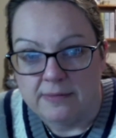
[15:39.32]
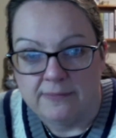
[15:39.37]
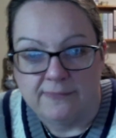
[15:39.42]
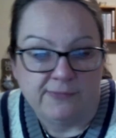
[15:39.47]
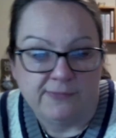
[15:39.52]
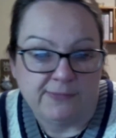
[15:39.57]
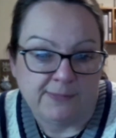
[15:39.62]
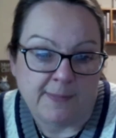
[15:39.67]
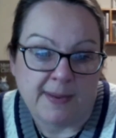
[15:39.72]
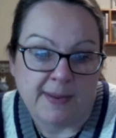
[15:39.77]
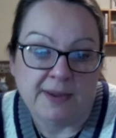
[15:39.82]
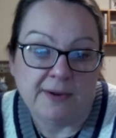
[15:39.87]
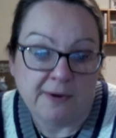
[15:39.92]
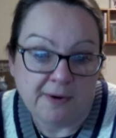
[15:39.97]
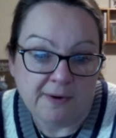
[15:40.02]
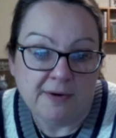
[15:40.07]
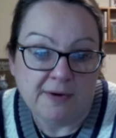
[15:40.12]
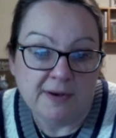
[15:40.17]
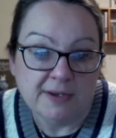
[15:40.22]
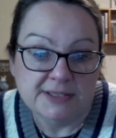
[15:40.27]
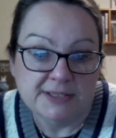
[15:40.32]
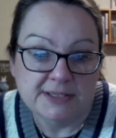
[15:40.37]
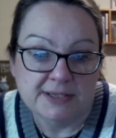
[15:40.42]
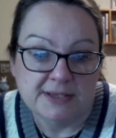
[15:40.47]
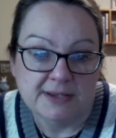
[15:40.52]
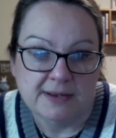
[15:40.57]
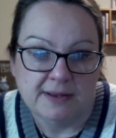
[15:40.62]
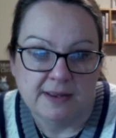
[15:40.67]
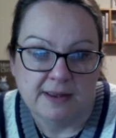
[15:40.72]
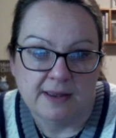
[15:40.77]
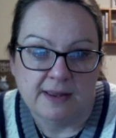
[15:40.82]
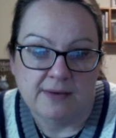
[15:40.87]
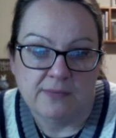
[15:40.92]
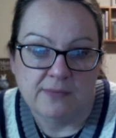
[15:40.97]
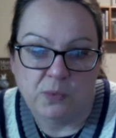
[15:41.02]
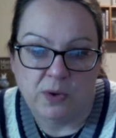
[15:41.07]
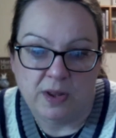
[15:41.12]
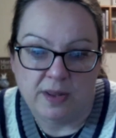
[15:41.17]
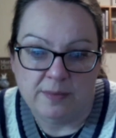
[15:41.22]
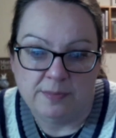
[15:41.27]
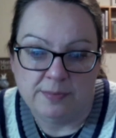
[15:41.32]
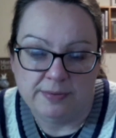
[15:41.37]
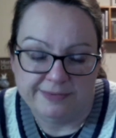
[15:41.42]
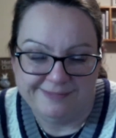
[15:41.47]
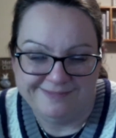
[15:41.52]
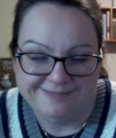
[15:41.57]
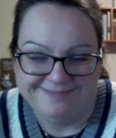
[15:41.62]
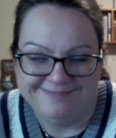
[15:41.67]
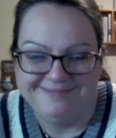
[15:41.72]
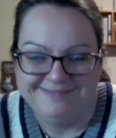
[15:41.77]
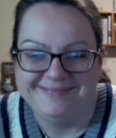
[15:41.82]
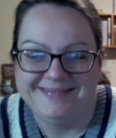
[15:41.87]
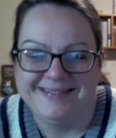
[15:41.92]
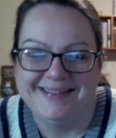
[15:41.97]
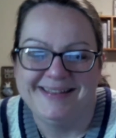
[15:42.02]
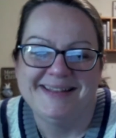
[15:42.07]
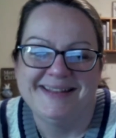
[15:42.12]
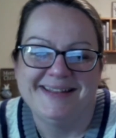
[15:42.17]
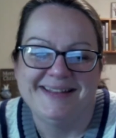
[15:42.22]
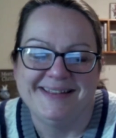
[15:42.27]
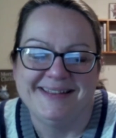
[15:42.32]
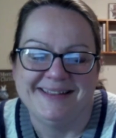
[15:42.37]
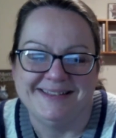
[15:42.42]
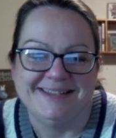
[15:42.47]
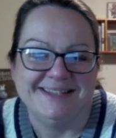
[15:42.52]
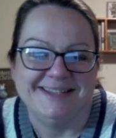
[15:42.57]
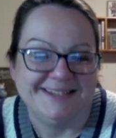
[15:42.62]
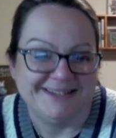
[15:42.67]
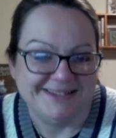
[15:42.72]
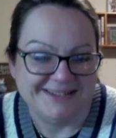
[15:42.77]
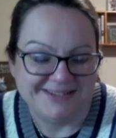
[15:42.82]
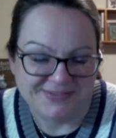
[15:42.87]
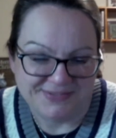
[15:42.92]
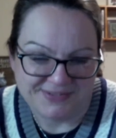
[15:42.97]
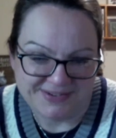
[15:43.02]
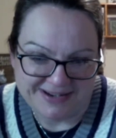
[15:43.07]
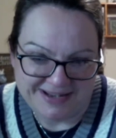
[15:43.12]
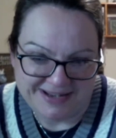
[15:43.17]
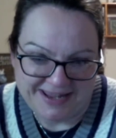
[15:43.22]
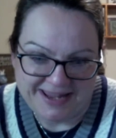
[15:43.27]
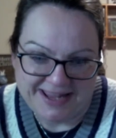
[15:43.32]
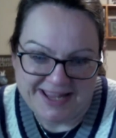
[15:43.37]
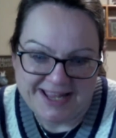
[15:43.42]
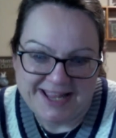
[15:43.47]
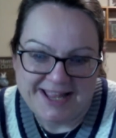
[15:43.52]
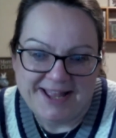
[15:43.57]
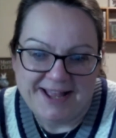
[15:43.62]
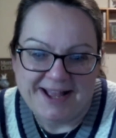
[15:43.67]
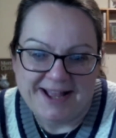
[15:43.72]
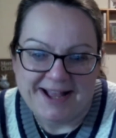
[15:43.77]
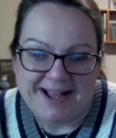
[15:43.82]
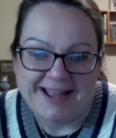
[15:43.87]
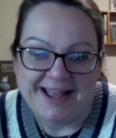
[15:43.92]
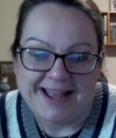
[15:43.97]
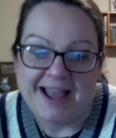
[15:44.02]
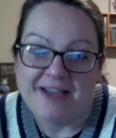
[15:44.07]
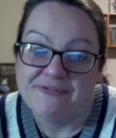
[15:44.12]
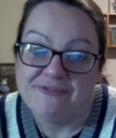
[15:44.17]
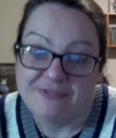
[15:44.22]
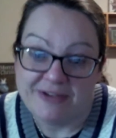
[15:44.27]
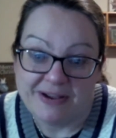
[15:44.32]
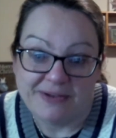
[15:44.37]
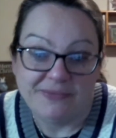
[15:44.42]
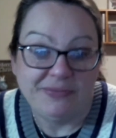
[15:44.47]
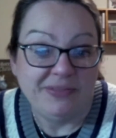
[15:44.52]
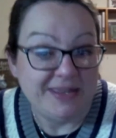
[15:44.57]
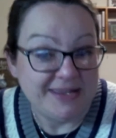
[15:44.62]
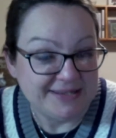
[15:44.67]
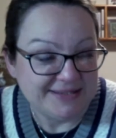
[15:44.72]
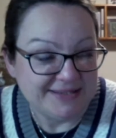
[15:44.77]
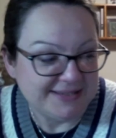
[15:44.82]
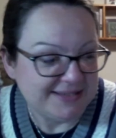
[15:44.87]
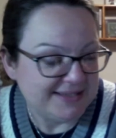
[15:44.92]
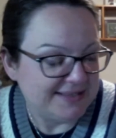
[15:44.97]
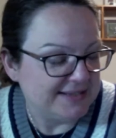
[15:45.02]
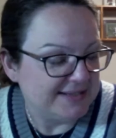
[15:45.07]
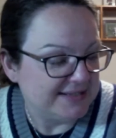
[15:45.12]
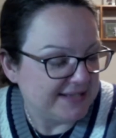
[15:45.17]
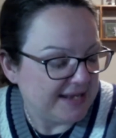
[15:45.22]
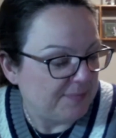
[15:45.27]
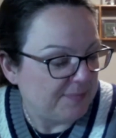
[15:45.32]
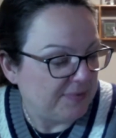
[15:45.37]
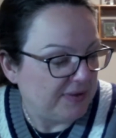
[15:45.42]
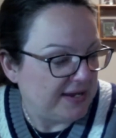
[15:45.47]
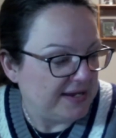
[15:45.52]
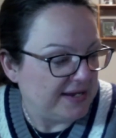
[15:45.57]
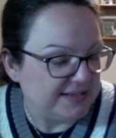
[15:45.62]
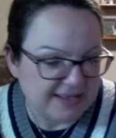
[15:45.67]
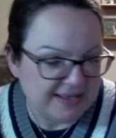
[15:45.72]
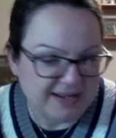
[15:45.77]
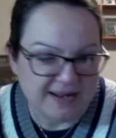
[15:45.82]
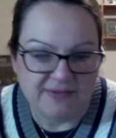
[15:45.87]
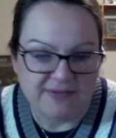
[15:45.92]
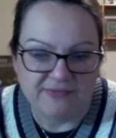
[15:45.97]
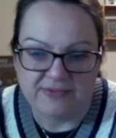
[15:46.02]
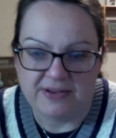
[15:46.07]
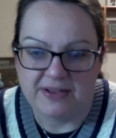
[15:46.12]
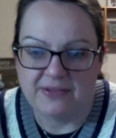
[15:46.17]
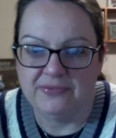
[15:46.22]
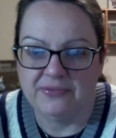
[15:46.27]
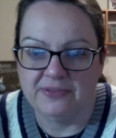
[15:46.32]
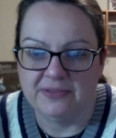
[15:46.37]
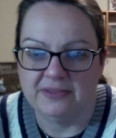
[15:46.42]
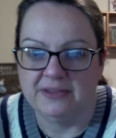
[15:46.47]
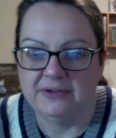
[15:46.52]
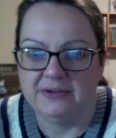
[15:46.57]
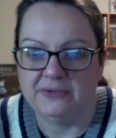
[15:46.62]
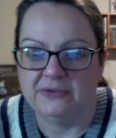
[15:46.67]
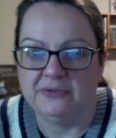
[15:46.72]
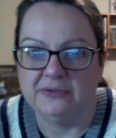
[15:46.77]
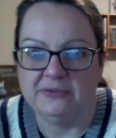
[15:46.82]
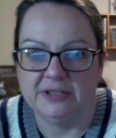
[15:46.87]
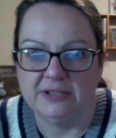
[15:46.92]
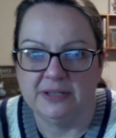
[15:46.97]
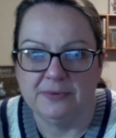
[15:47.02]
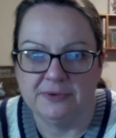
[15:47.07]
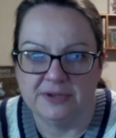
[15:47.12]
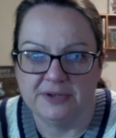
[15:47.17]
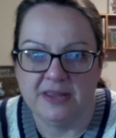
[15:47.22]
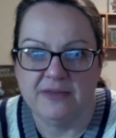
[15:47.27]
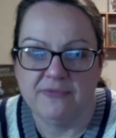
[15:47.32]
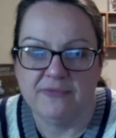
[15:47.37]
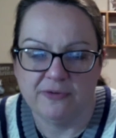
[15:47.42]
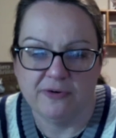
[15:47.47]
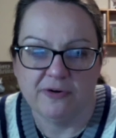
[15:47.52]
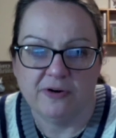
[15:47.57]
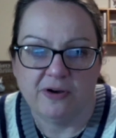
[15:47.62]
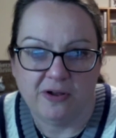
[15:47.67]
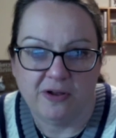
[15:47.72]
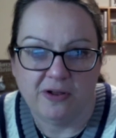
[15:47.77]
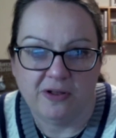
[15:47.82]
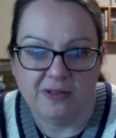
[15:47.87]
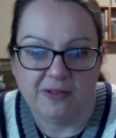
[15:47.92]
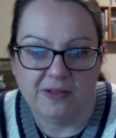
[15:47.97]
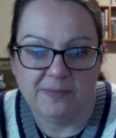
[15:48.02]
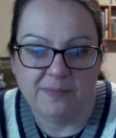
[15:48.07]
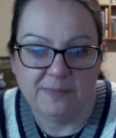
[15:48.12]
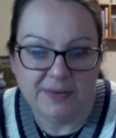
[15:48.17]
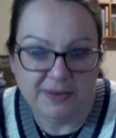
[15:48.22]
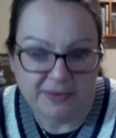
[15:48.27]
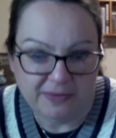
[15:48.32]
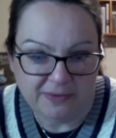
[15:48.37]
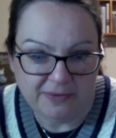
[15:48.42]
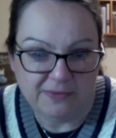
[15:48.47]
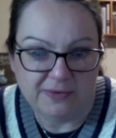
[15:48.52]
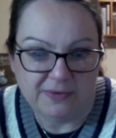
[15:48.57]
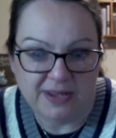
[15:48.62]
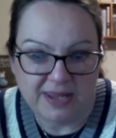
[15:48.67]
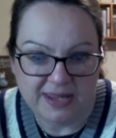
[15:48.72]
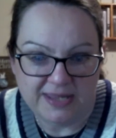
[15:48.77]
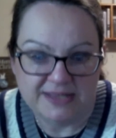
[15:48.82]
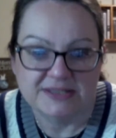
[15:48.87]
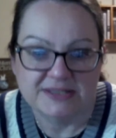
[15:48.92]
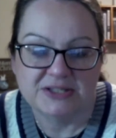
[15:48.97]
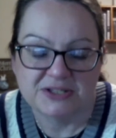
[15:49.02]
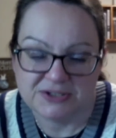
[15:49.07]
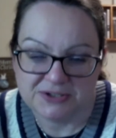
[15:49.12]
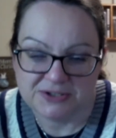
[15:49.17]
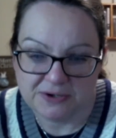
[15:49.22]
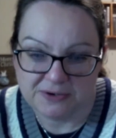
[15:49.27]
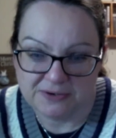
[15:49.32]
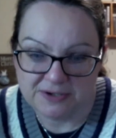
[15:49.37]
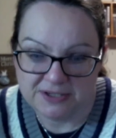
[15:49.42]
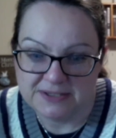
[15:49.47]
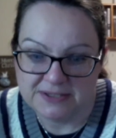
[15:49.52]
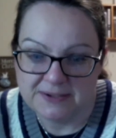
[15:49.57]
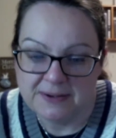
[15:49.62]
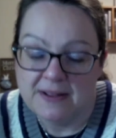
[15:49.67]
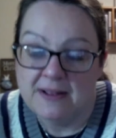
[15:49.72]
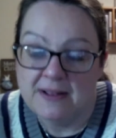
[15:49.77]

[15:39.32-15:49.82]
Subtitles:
My current whip, and this is funny, I found this in the same place that I found the little Liberty for All pillow kit started.